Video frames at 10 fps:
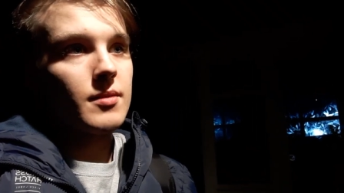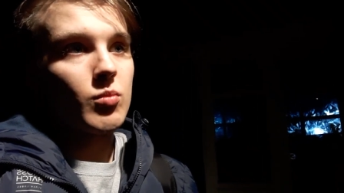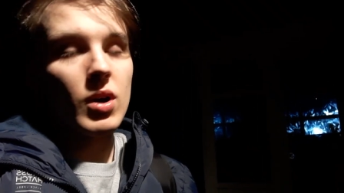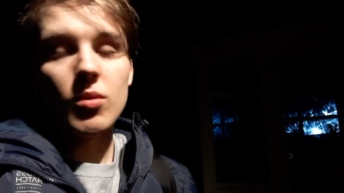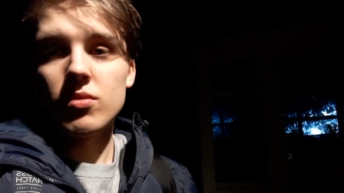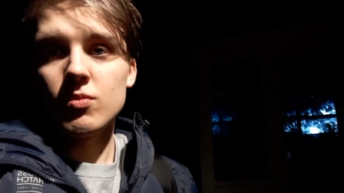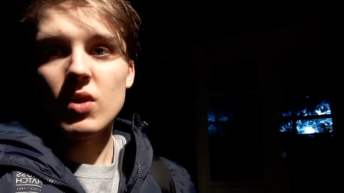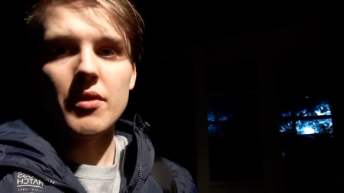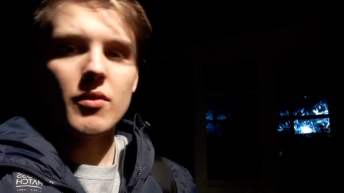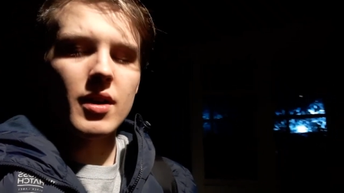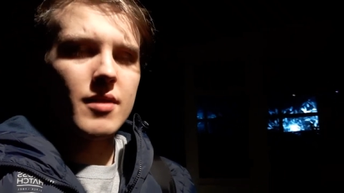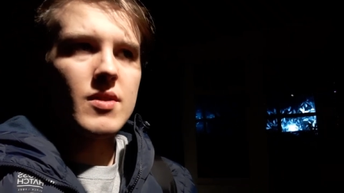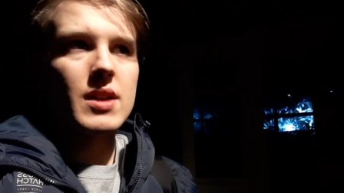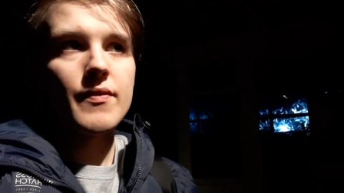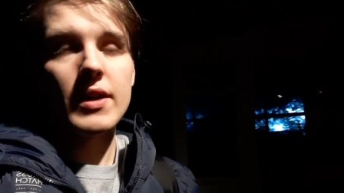well, don't, I don't
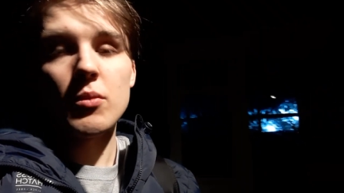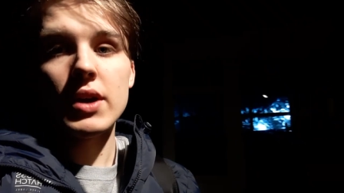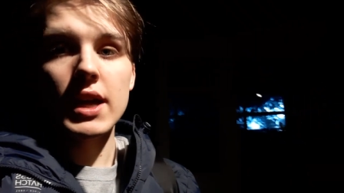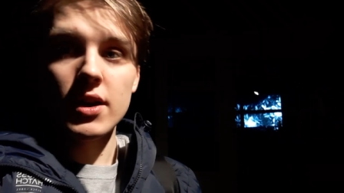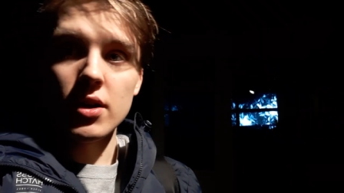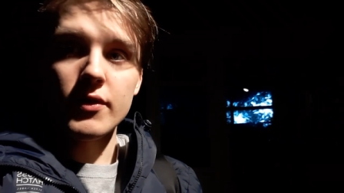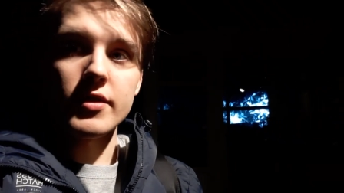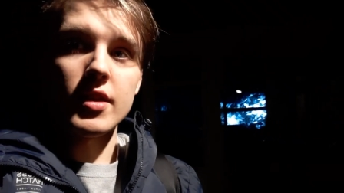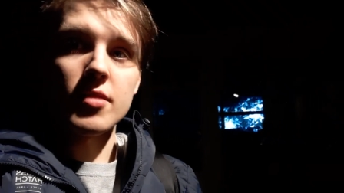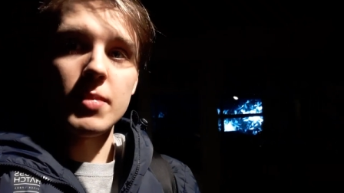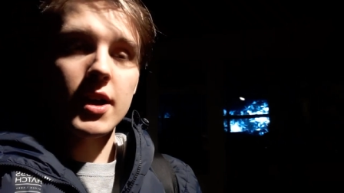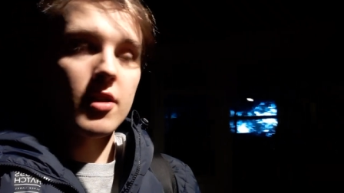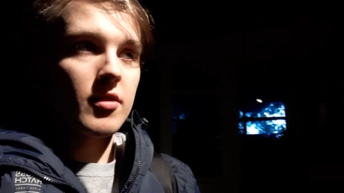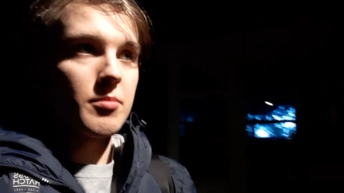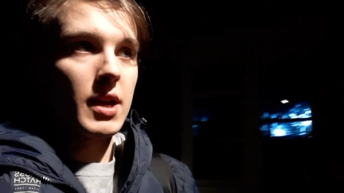really think we need another centre back
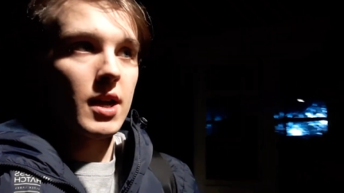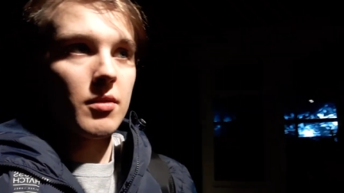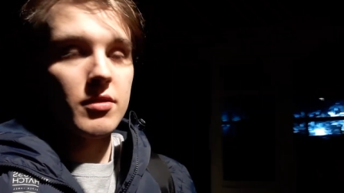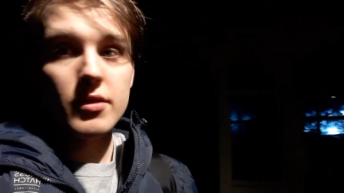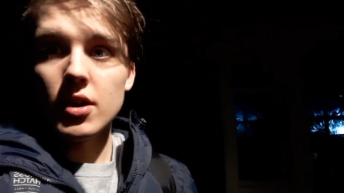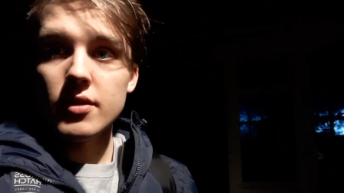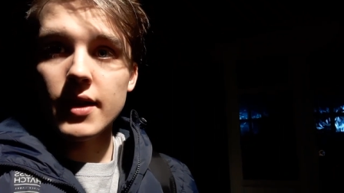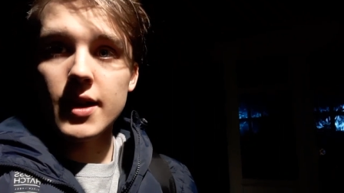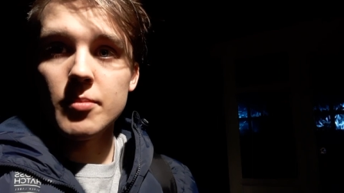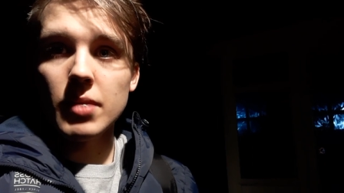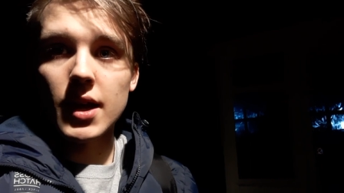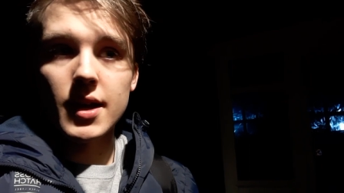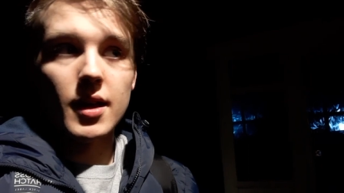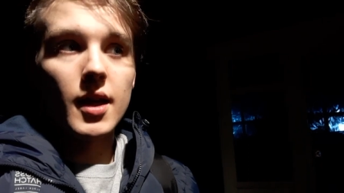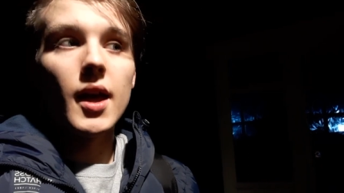because Mikkelsen and Jose can
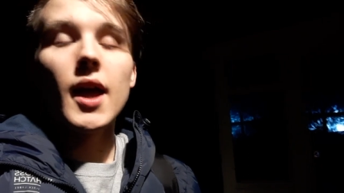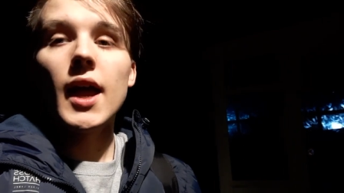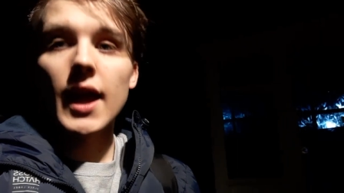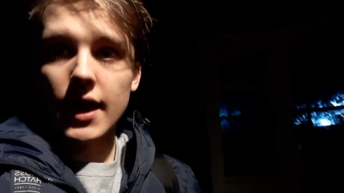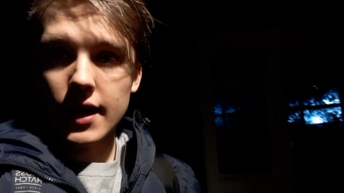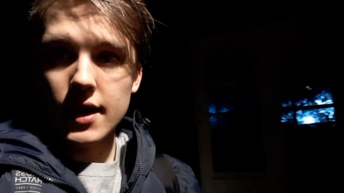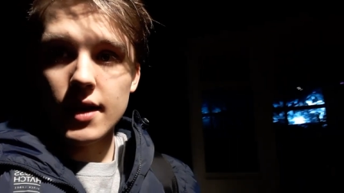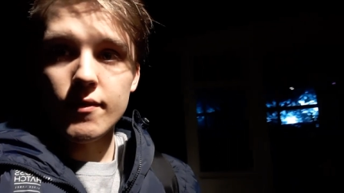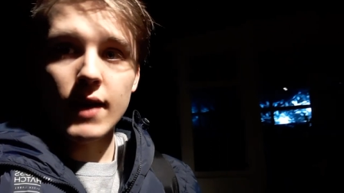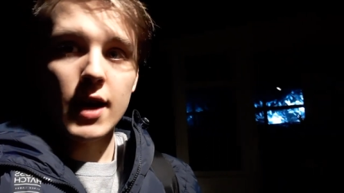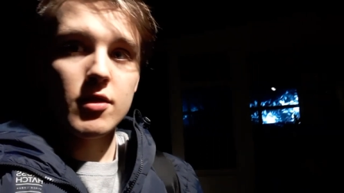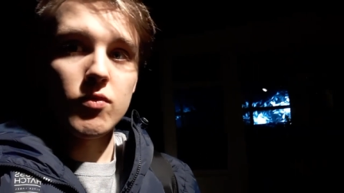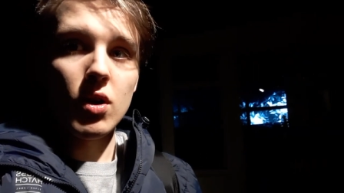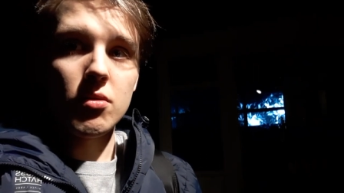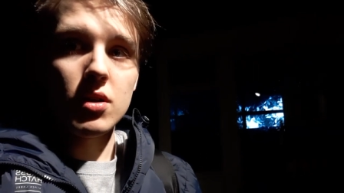play in that
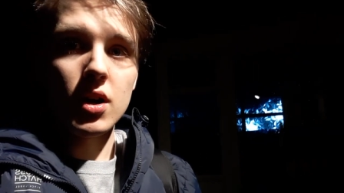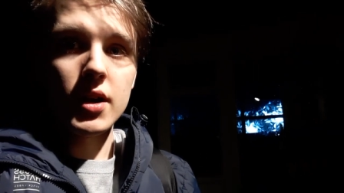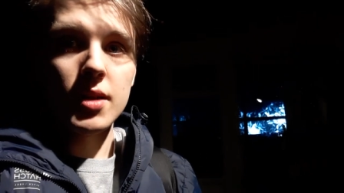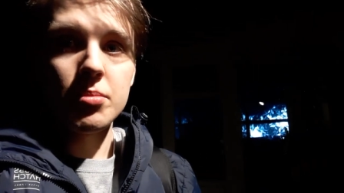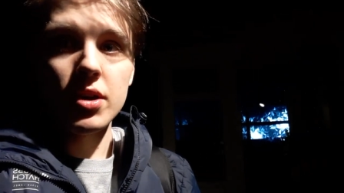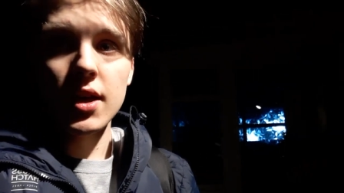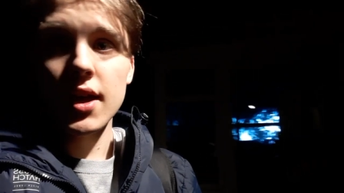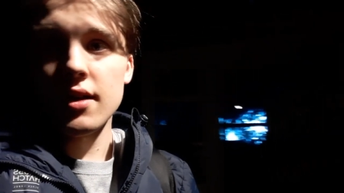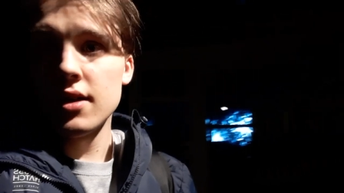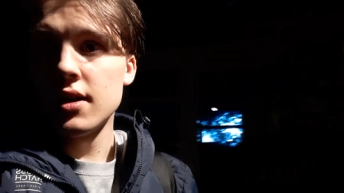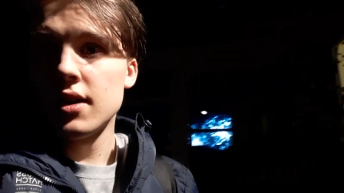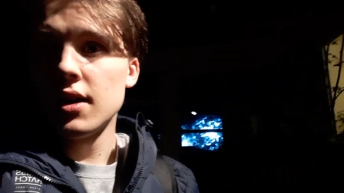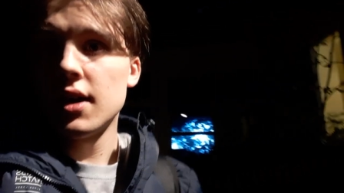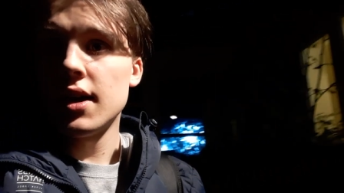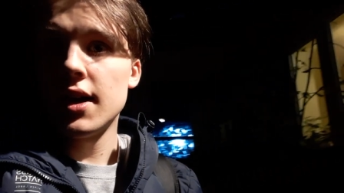role, can't he? But yeah,
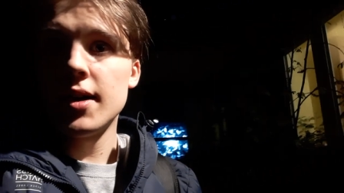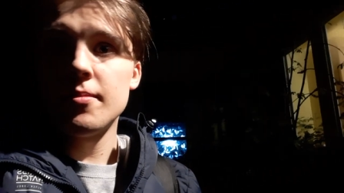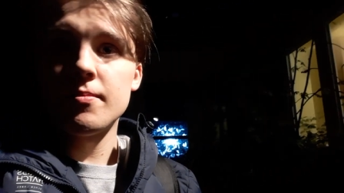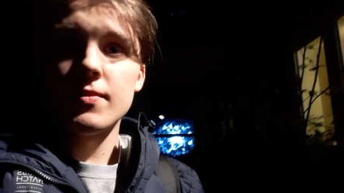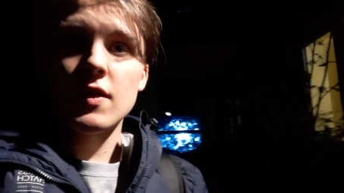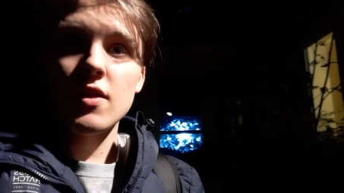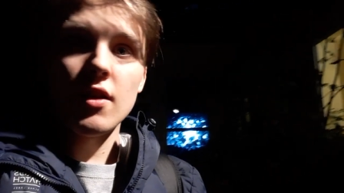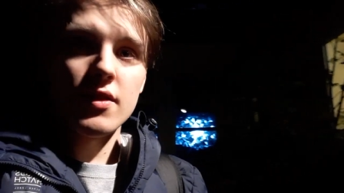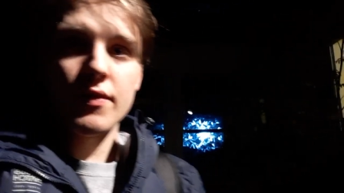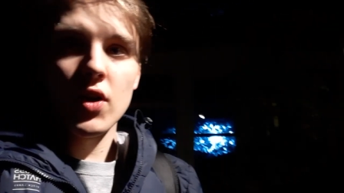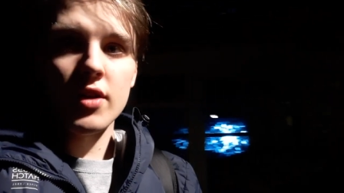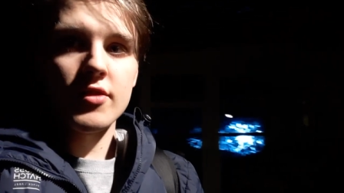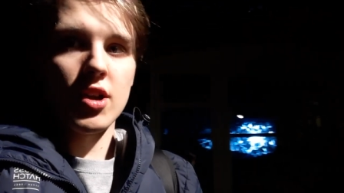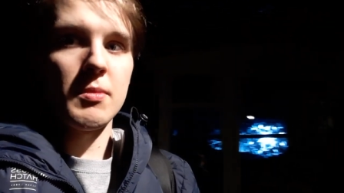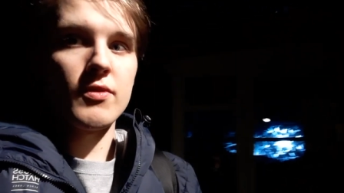um, this is like the first
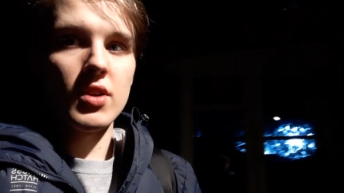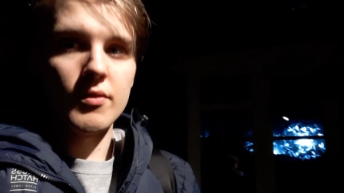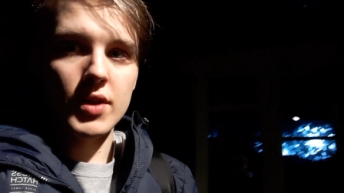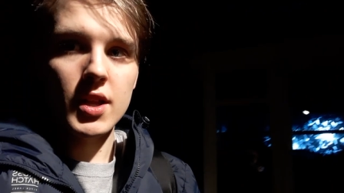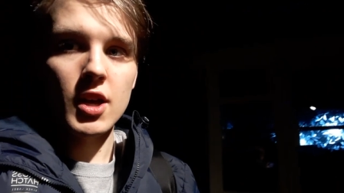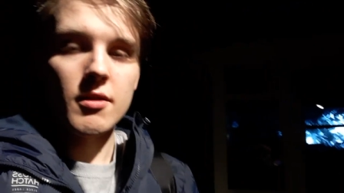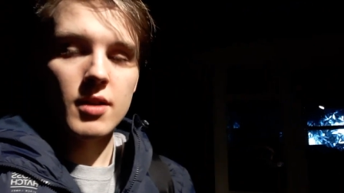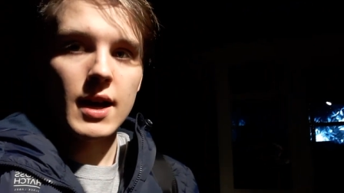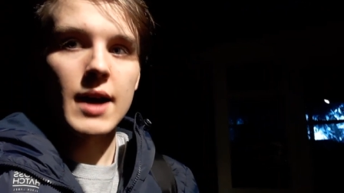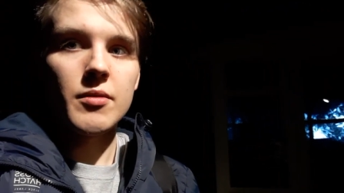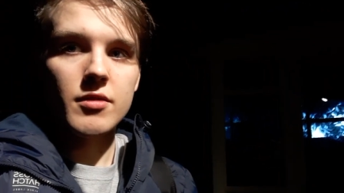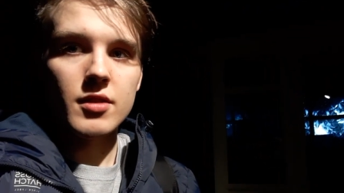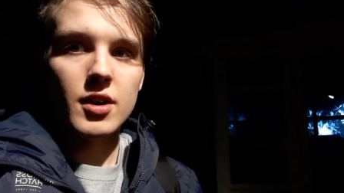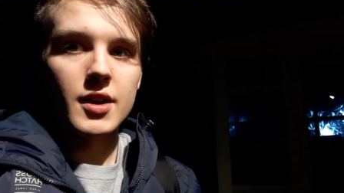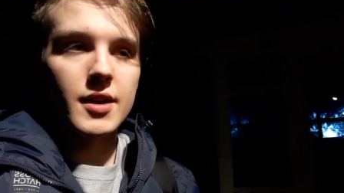time I've done a video
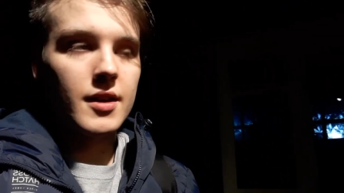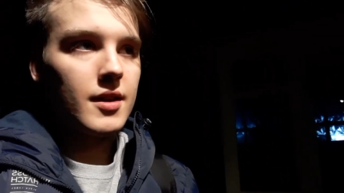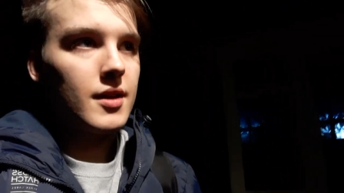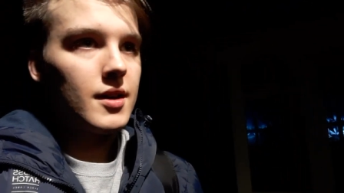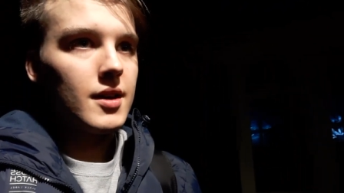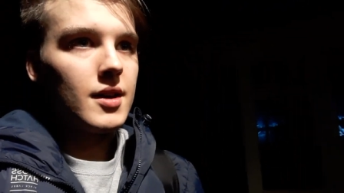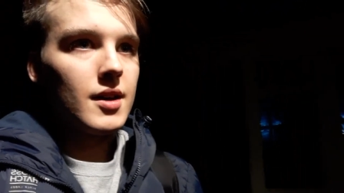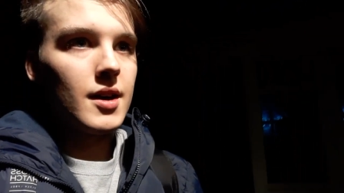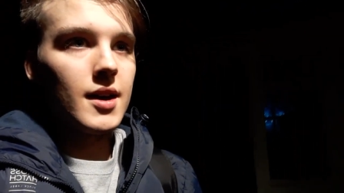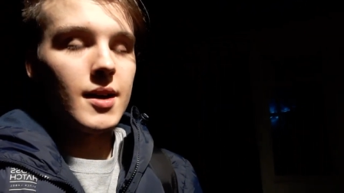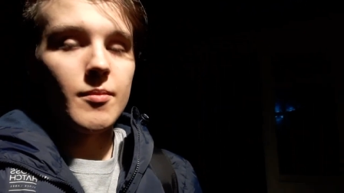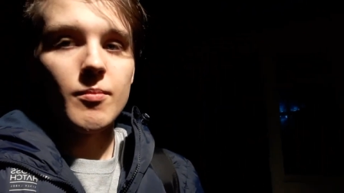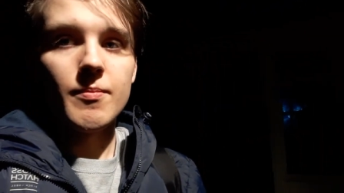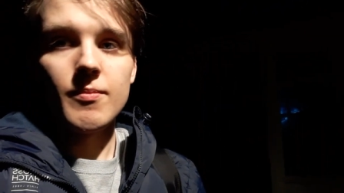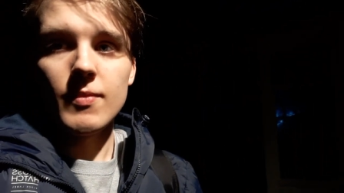outside
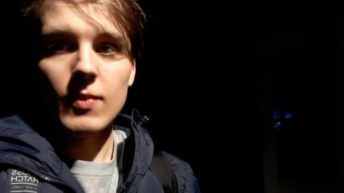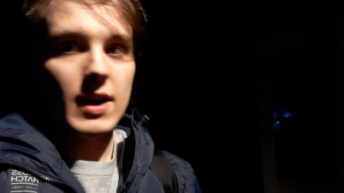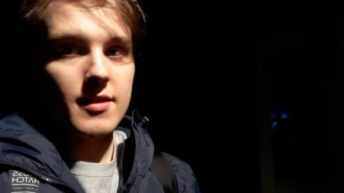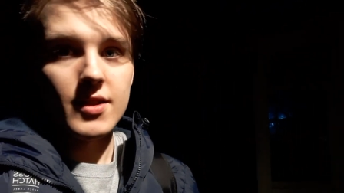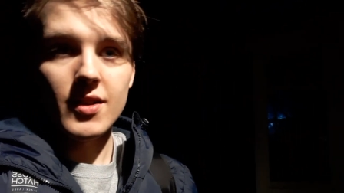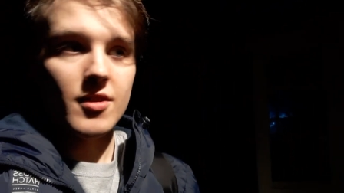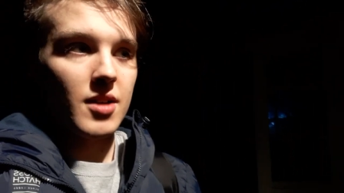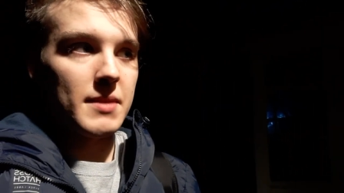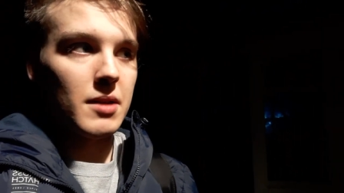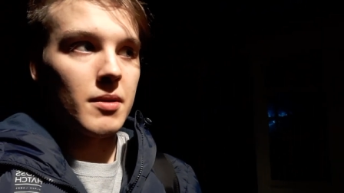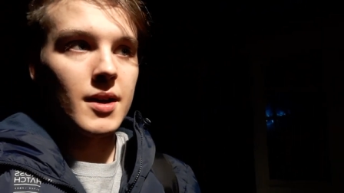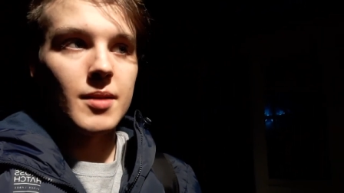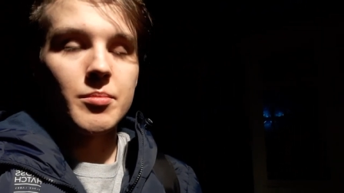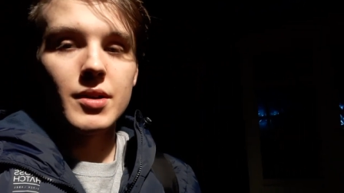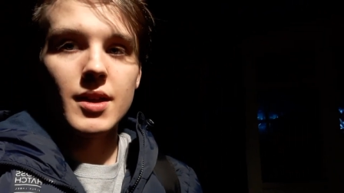um, when it's night time anyway.
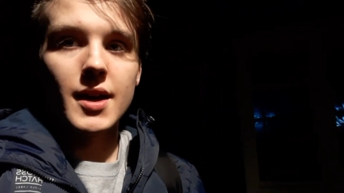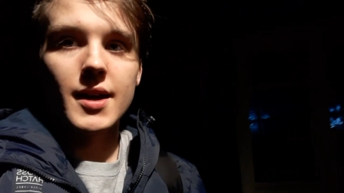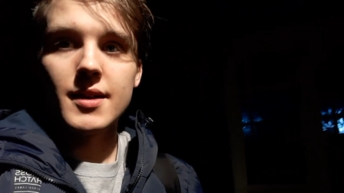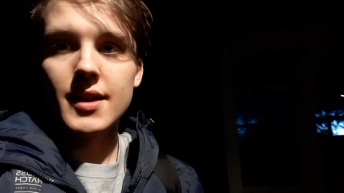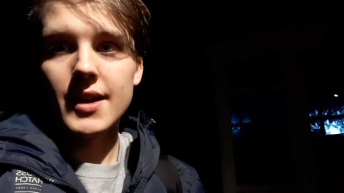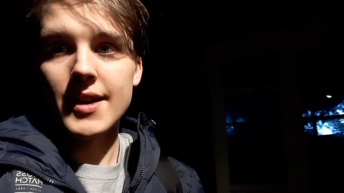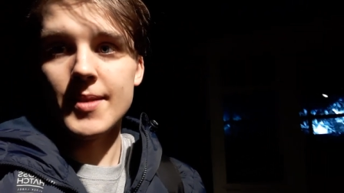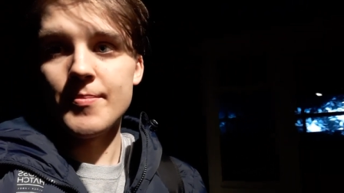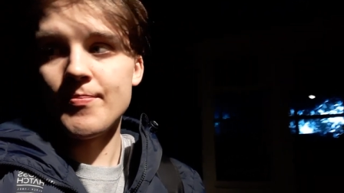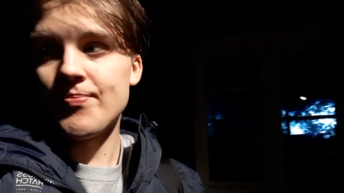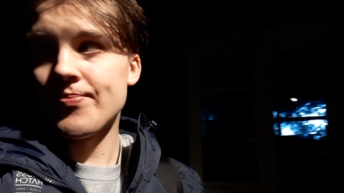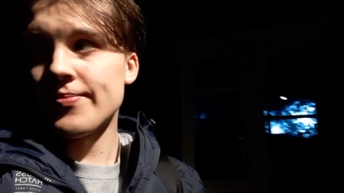But yeah, um,